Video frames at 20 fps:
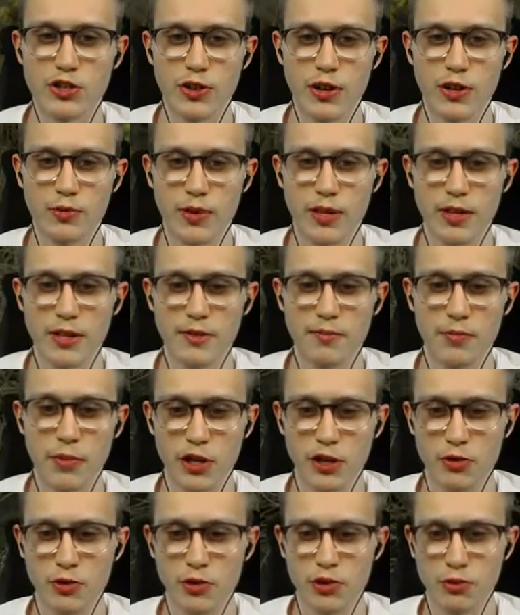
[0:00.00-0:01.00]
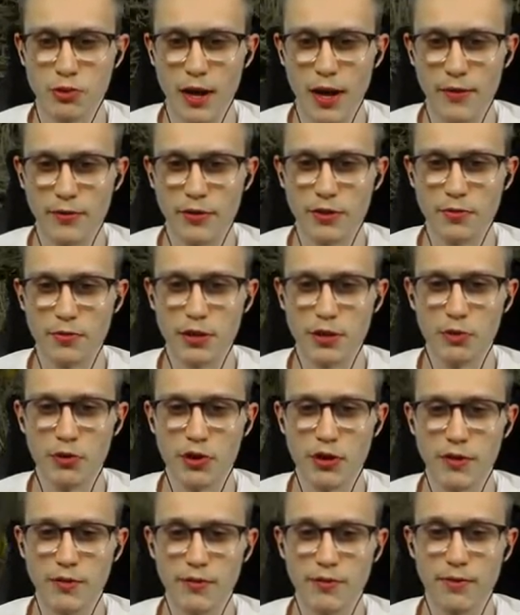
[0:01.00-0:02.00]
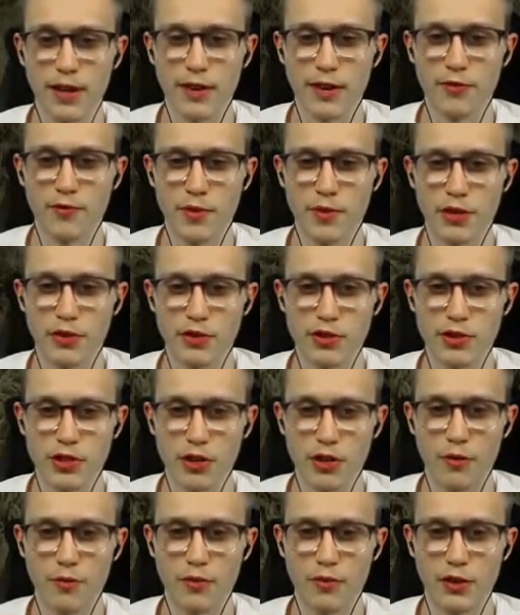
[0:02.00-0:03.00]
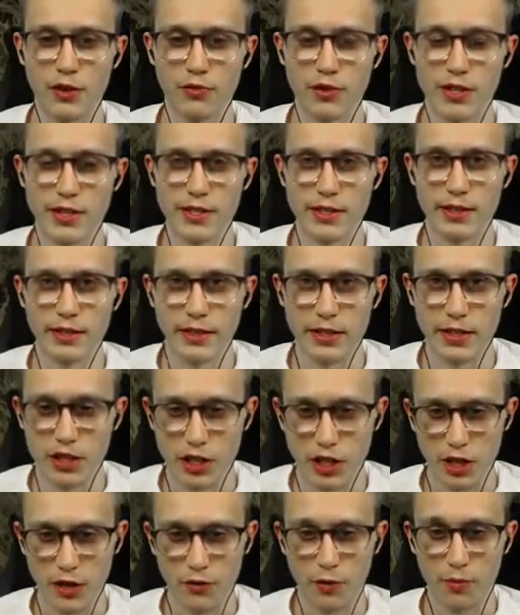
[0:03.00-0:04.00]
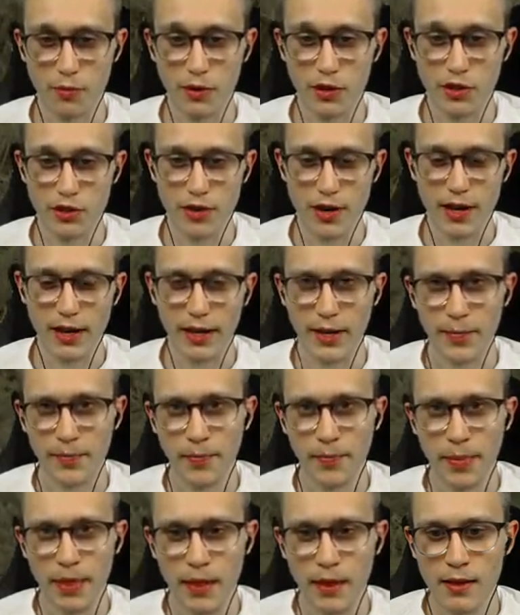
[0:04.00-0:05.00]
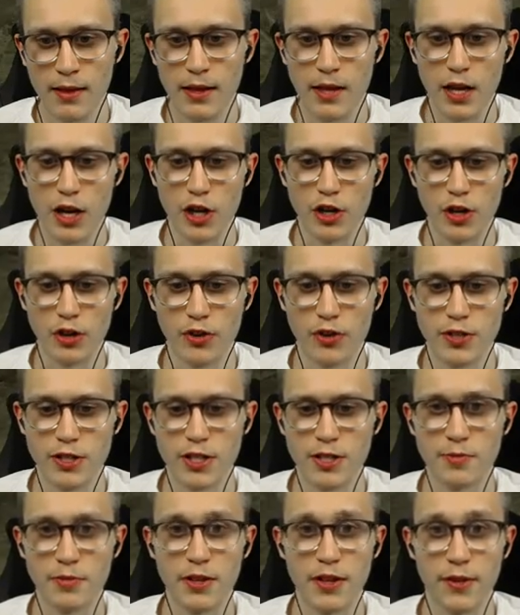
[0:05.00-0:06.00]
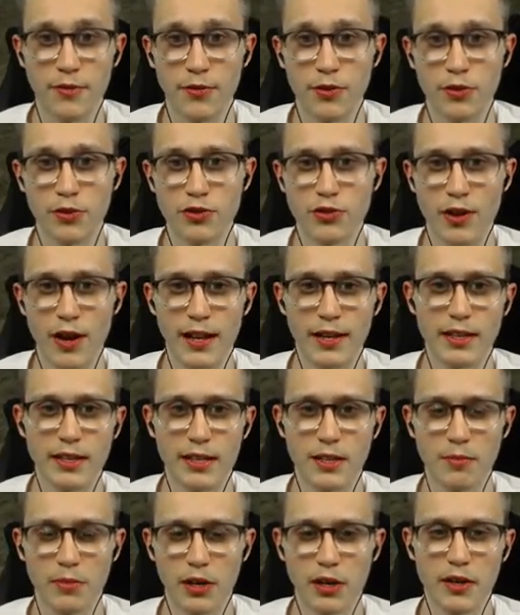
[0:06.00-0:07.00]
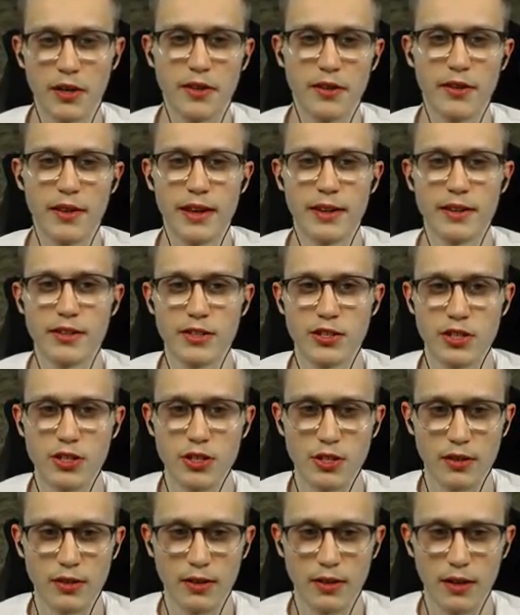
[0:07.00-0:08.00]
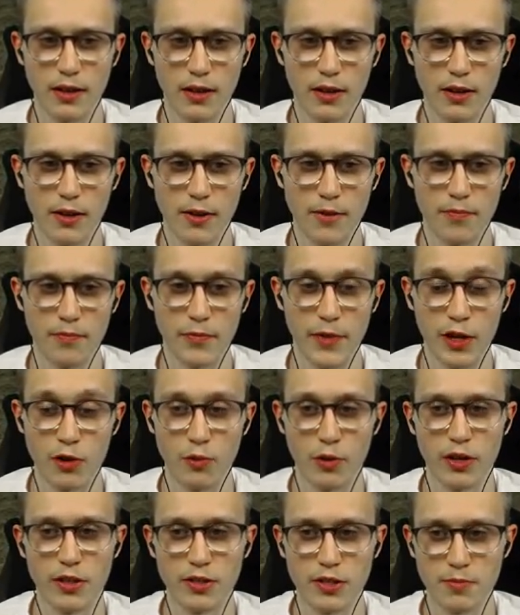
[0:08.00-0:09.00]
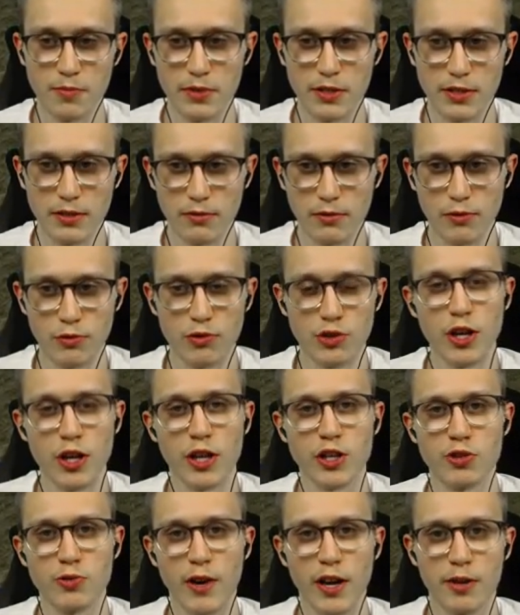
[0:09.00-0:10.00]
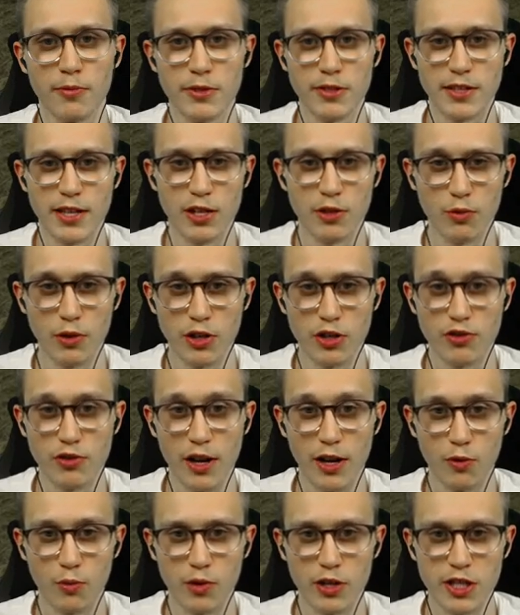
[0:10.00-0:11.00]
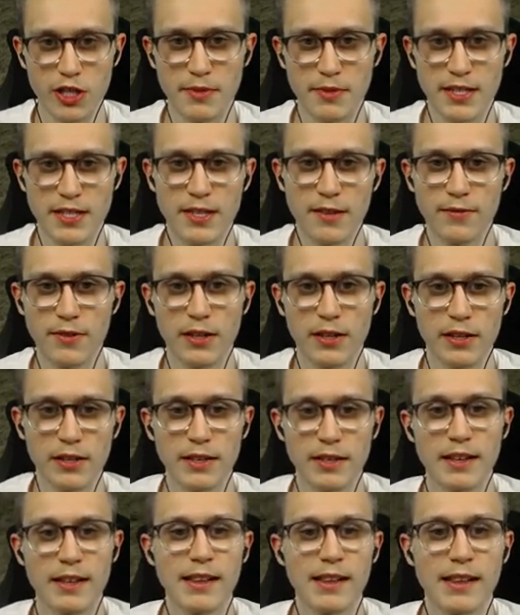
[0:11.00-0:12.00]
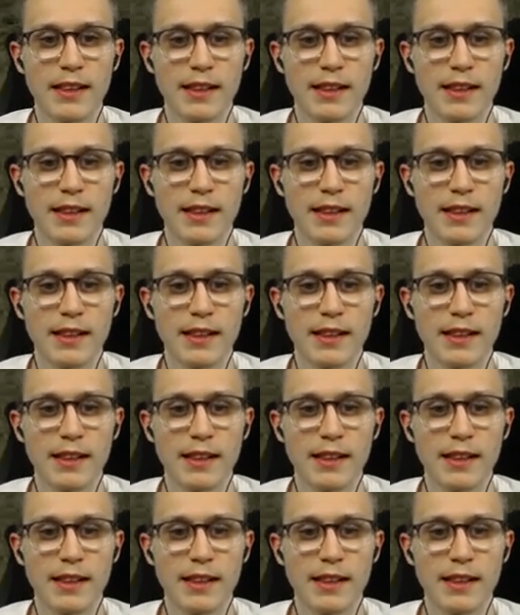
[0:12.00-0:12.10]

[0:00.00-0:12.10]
straight away, but you do have to be within 5 meters of the recently discovered blood track. Another tip, if you're tracking blood, that is that you want to, you shot 2 animals and you want to track one specifically,